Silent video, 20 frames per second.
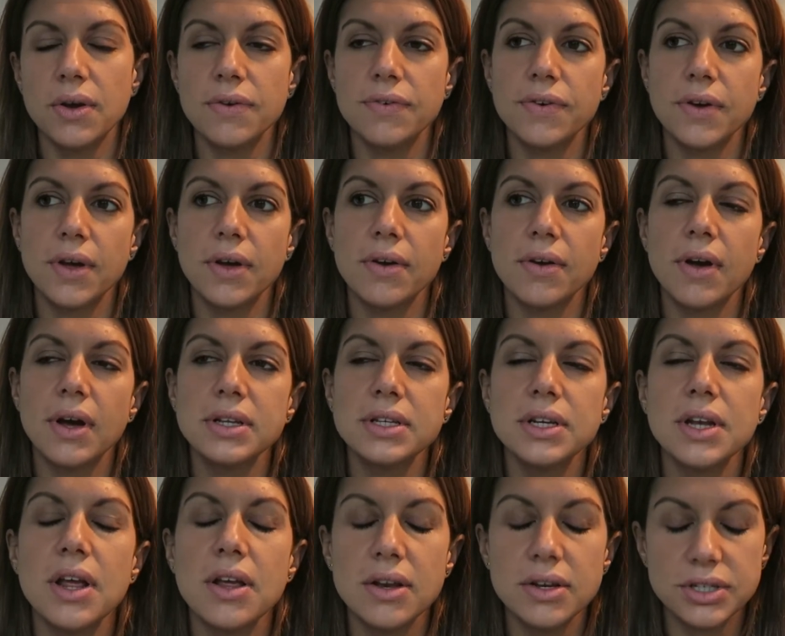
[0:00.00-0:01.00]
for, I
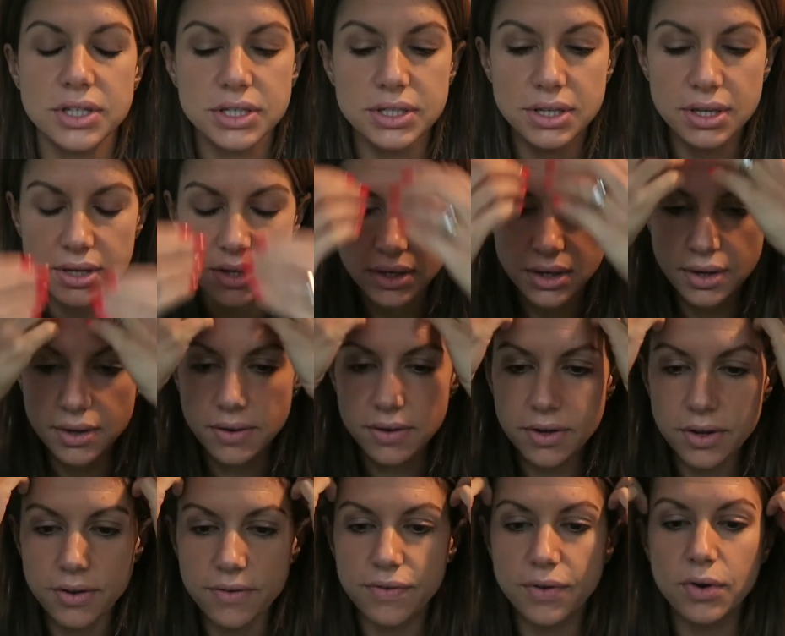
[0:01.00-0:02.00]
don't know, just,
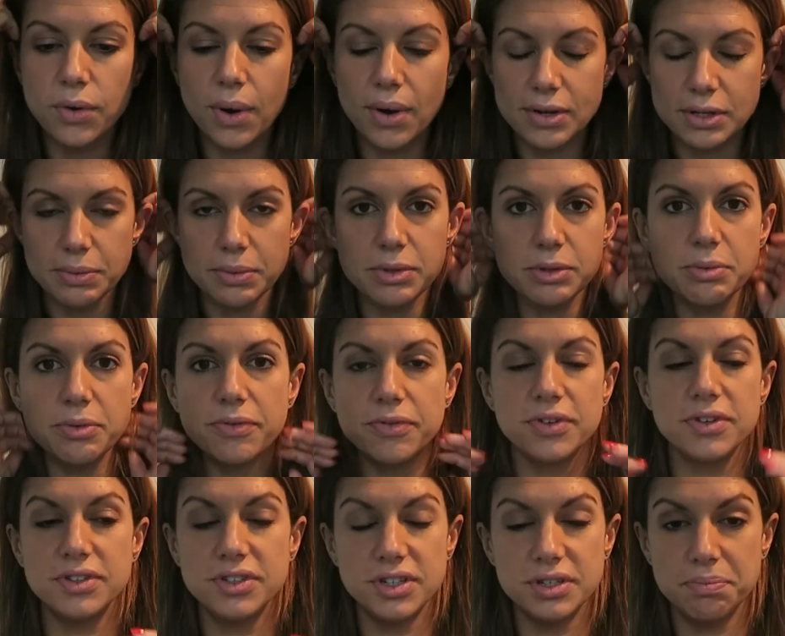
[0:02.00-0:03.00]
you feel quite responsible
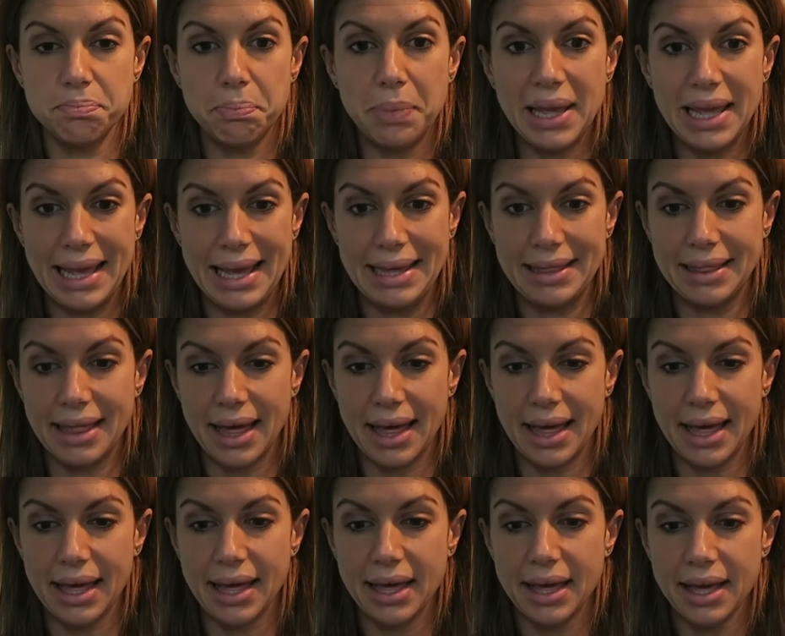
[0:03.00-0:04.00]
for just being
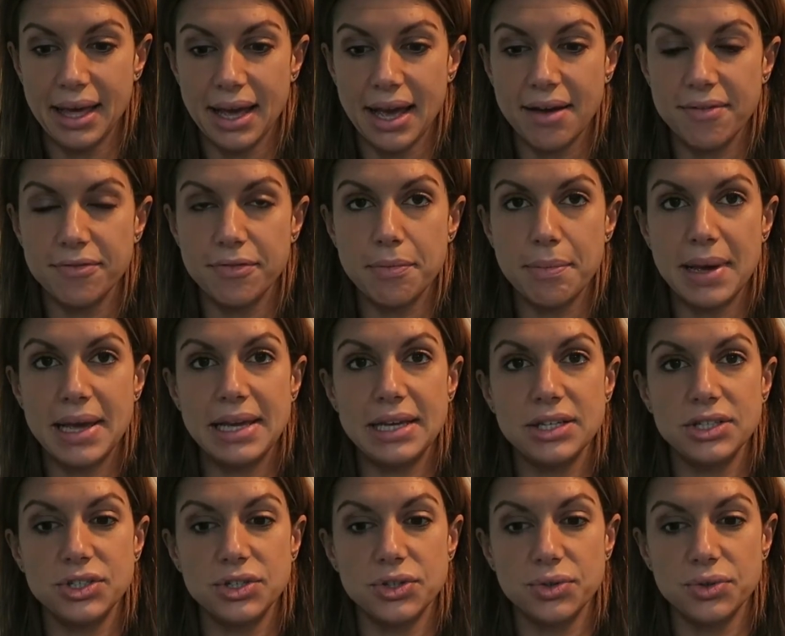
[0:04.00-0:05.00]
there and for
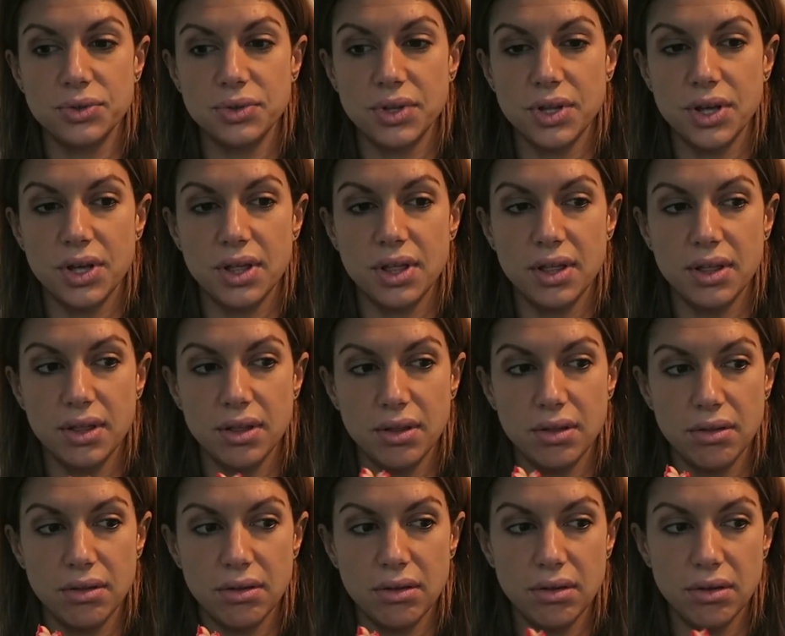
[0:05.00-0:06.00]
making sure that
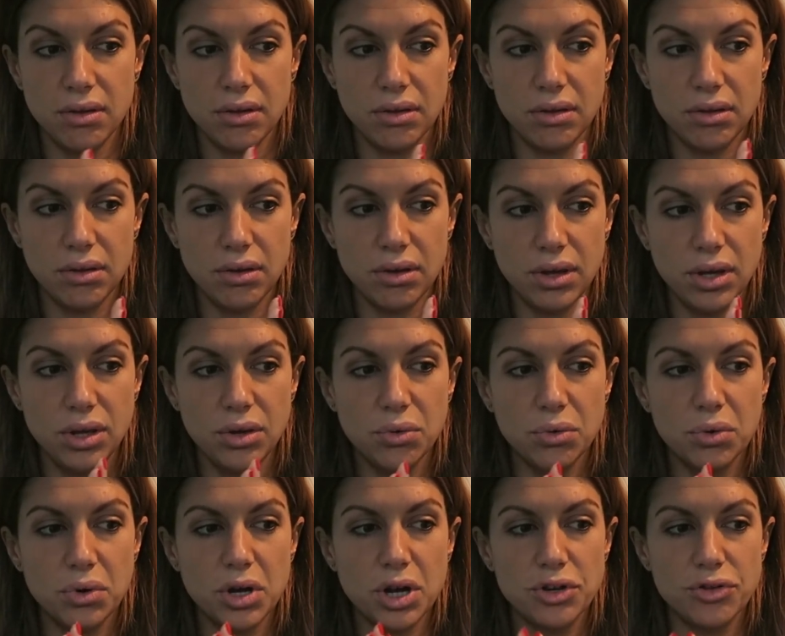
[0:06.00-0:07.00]

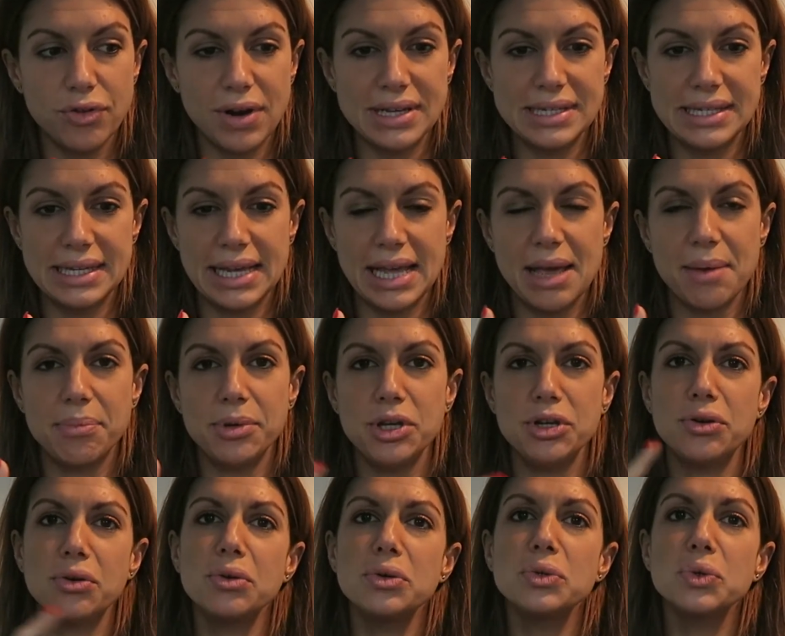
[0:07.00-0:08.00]
you're addressing it, but
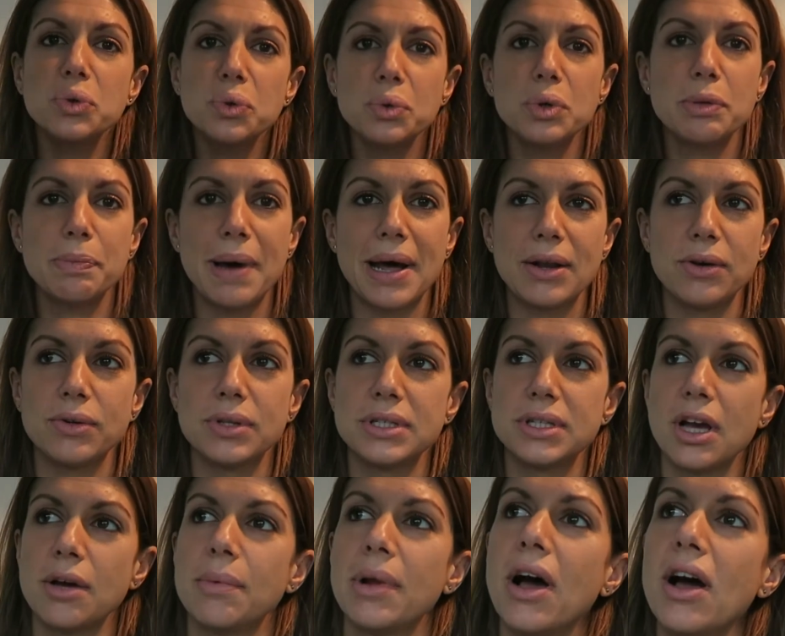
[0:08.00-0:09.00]
you don't want to talk about it all the
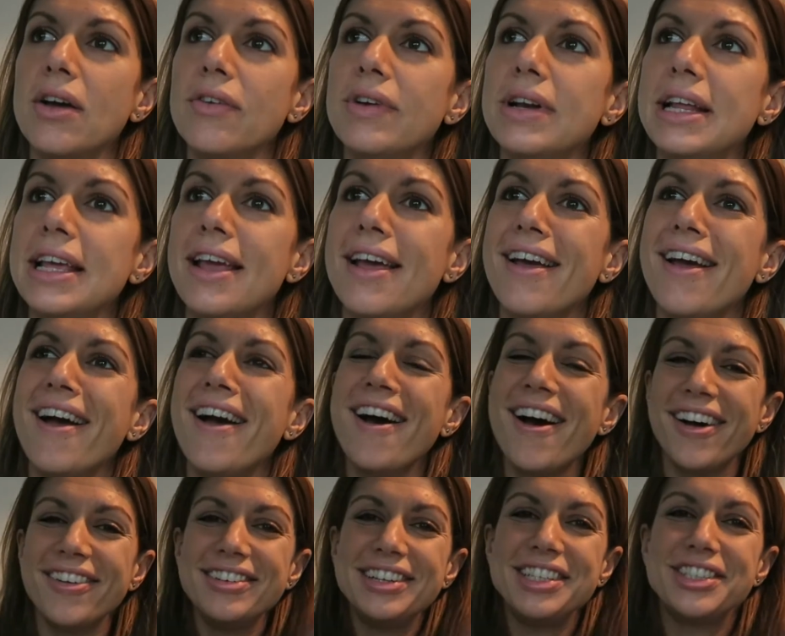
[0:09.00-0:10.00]
time. Like I really,
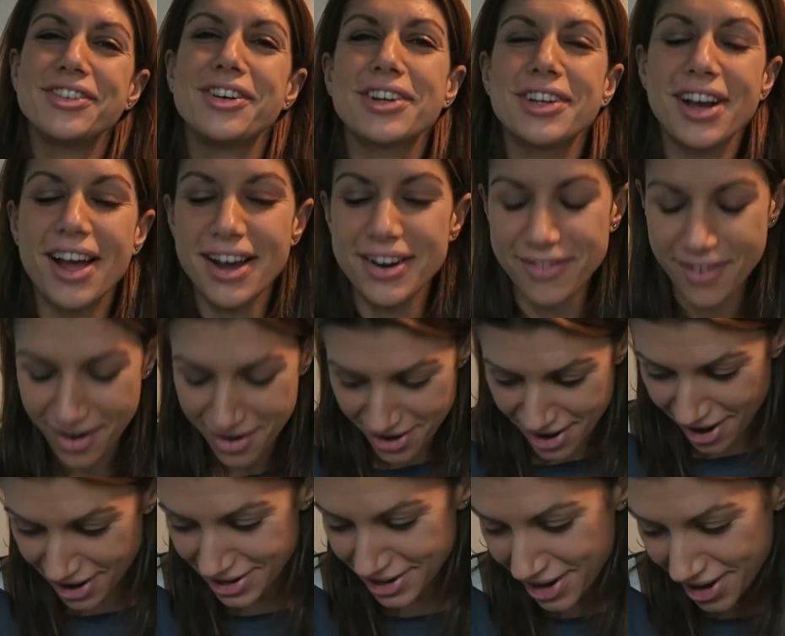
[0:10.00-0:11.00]
I really struggled. I,
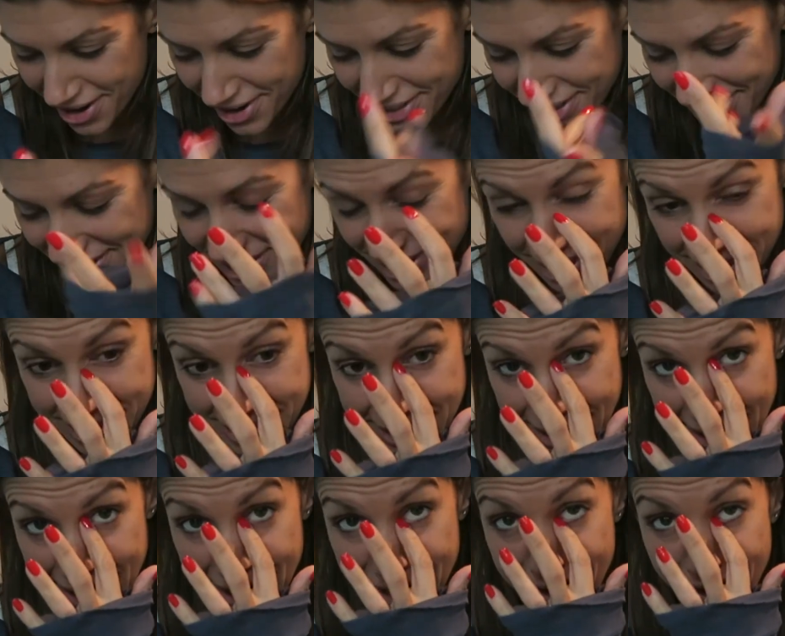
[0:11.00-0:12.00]
I, I know that, and she'd
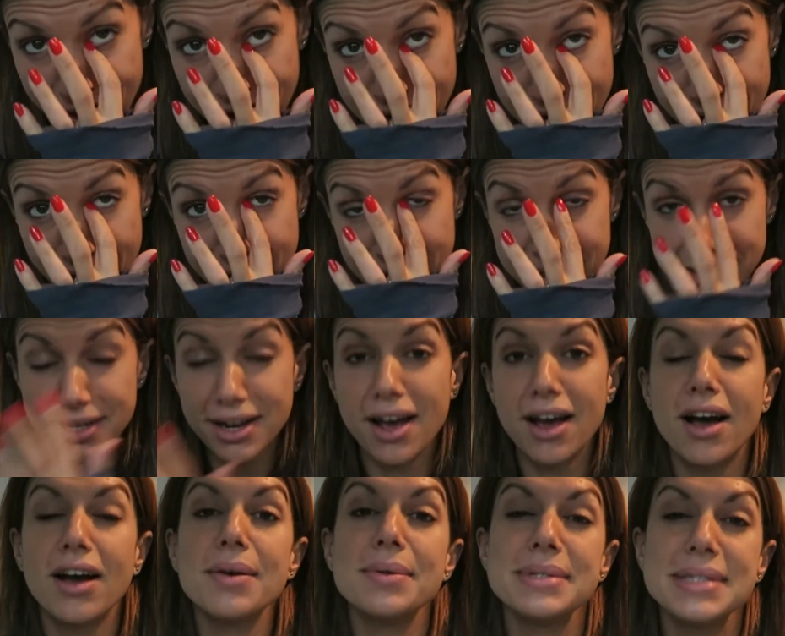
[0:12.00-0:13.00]
say it. I asked
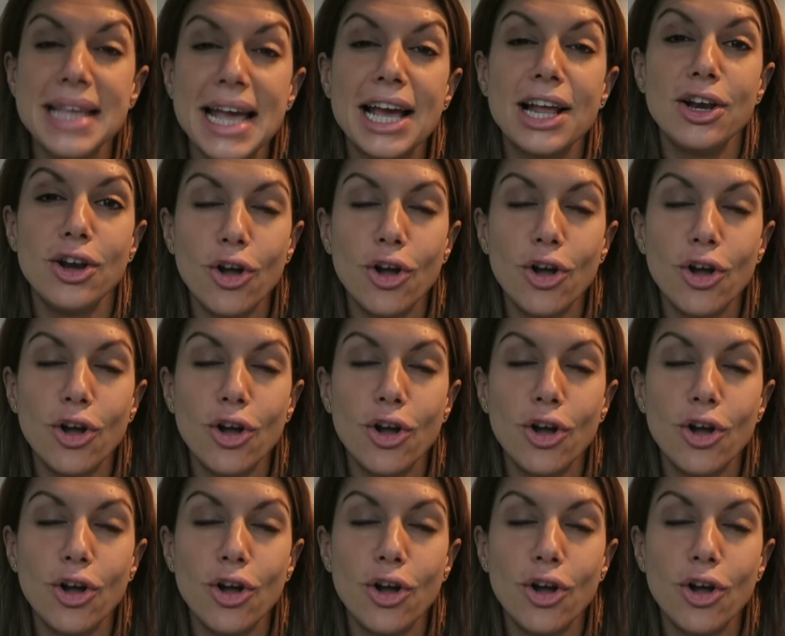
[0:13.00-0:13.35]
her, I would say a